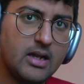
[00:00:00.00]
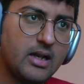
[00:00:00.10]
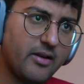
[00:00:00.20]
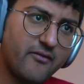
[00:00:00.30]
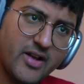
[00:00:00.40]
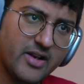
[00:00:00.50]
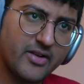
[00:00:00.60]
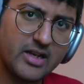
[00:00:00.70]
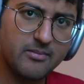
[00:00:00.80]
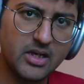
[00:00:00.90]
Like very,
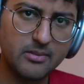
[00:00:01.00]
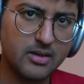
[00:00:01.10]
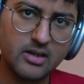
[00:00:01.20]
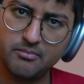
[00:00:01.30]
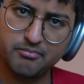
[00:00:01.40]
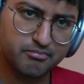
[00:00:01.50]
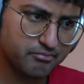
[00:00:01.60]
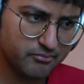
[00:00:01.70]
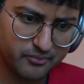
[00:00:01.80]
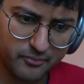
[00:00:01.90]
very minimal,
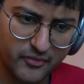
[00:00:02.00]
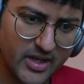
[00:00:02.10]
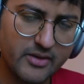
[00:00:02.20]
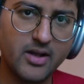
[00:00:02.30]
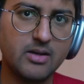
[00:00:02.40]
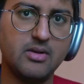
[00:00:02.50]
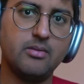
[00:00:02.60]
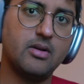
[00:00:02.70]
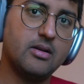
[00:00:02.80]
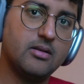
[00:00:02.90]
very, very
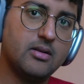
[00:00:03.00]
minimal.